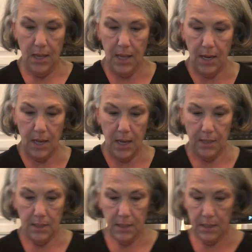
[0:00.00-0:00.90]
and
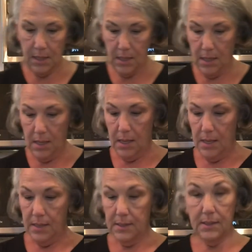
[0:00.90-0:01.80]
onion
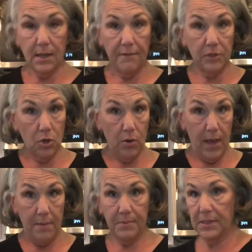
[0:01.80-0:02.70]
stuffed
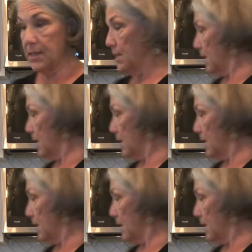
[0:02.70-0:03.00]
crepes.